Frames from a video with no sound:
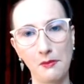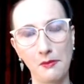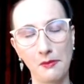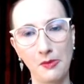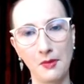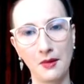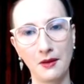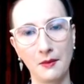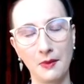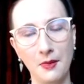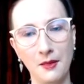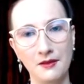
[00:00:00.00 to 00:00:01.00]
taken that
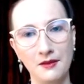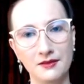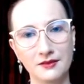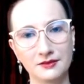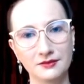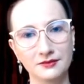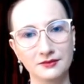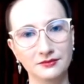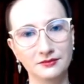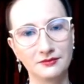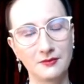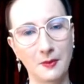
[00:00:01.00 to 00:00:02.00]
question out of the
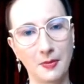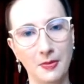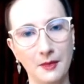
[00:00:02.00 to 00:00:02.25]
roster.